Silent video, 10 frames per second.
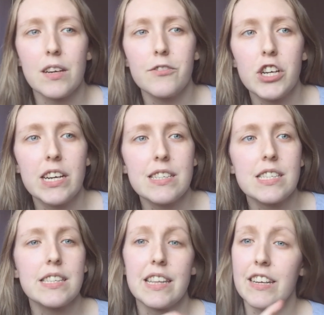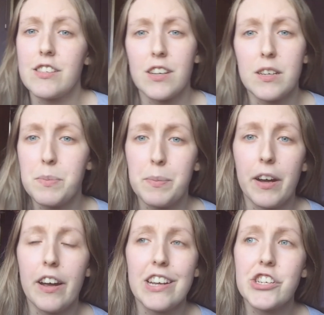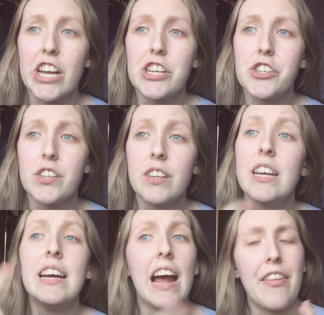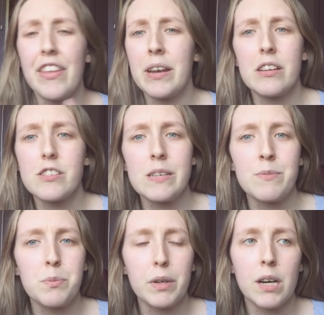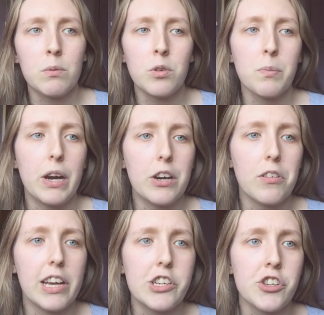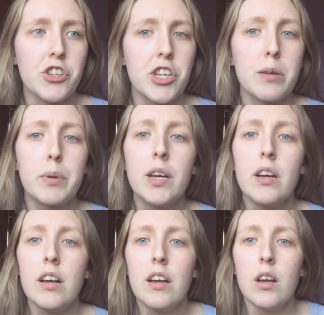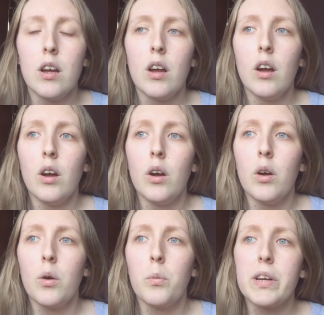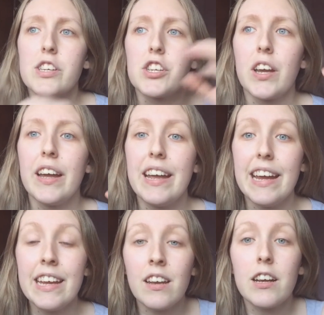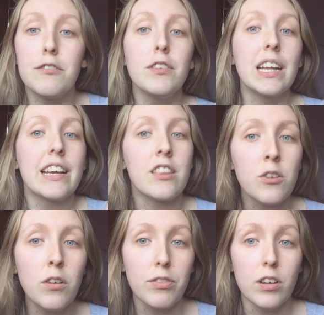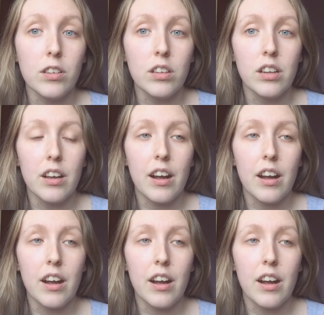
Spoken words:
suffragettes, then it started to be about her education, and then it seemed to become all about her relationship, which in a full-length novel